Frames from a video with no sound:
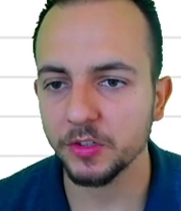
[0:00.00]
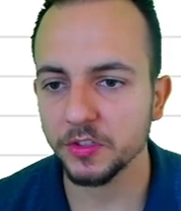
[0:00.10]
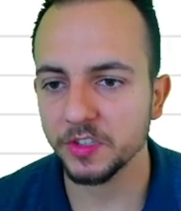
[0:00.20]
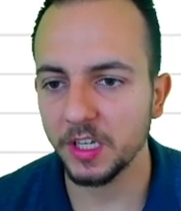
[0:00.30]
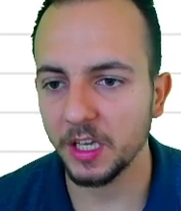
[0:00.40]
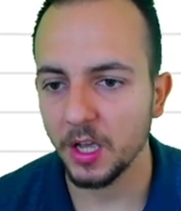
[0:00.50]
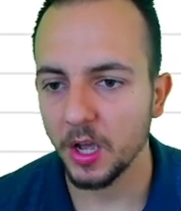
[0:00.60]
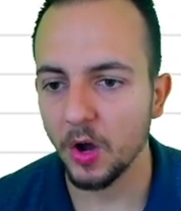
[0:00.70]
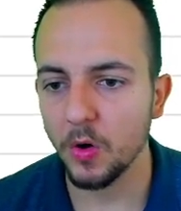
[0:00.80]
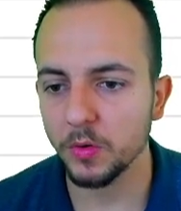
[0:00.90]
to see
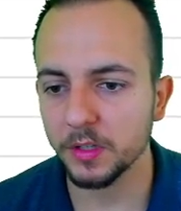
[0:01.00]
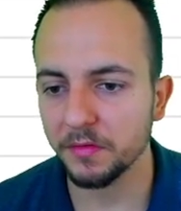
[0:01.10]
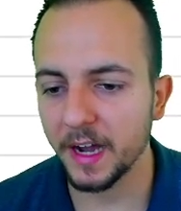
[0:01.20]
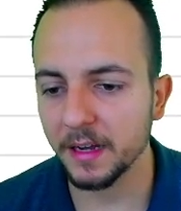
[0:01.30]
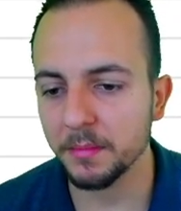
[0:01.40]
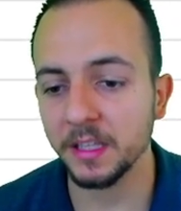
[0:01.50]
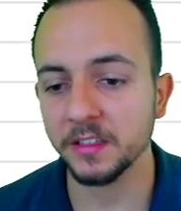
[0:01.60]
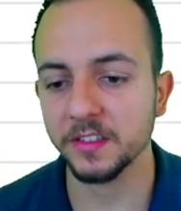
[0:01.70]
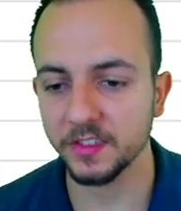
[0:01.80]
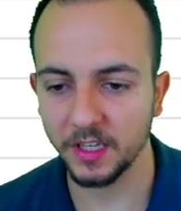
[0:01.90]
all the vitamin
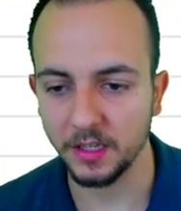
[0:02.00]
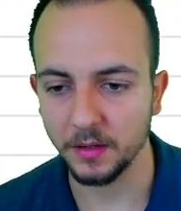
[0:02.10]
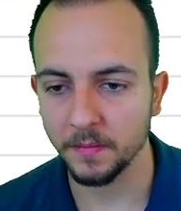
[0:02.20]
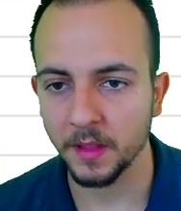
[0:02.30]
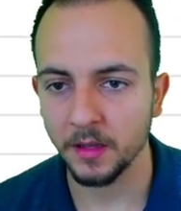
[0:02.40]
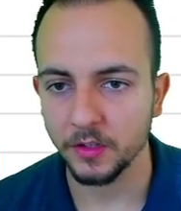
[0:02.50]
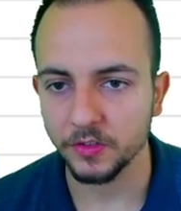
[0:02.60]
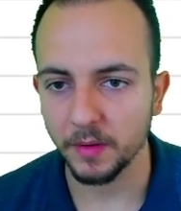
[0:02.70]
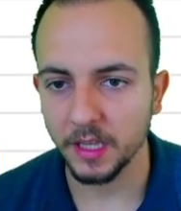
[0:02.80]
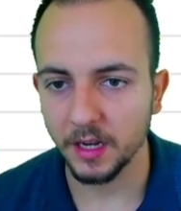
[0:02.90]
C.
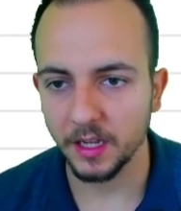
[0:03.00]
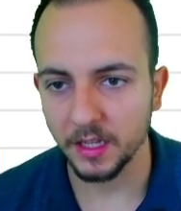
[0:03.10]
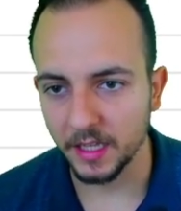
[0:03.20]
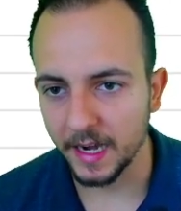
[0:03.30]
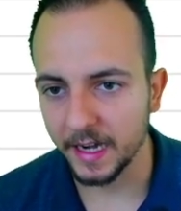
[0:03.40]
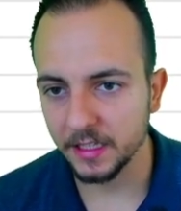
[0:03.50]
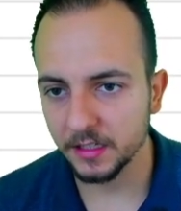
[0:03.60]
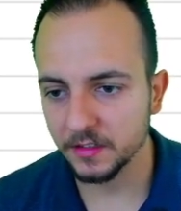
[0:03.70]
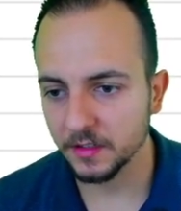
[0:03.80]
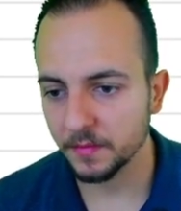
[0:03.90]
So I can click in the
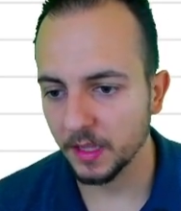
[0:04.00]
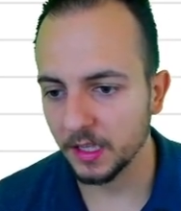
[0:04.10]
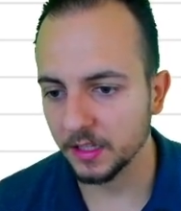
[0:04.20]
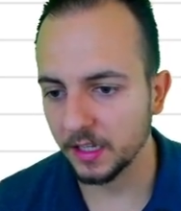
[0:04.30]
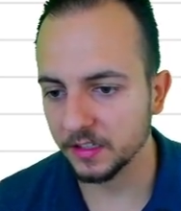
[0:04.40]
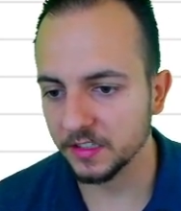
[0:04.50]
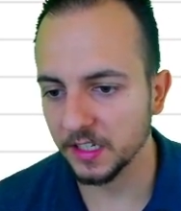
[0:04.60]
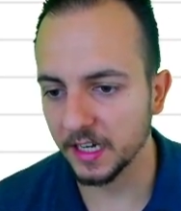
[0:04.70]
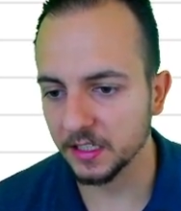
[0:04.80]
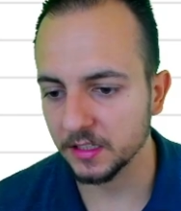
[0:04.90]
items and then
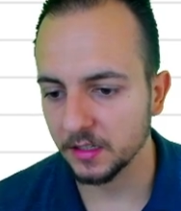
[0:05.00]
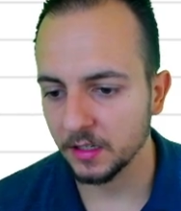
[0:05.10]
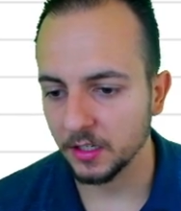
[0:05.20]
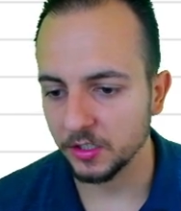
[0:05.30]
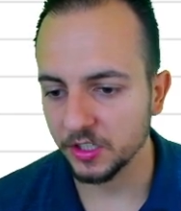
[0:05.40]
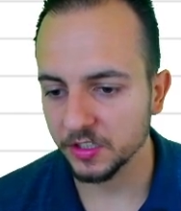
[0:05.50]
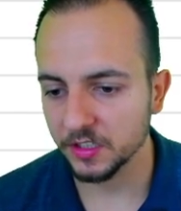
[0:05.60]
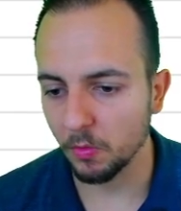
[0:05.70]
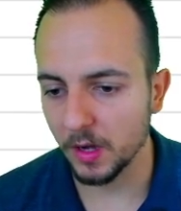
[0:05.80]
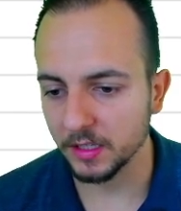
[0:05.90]
select just
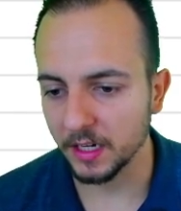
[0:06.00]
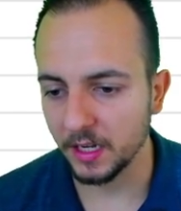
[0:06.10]
the one that I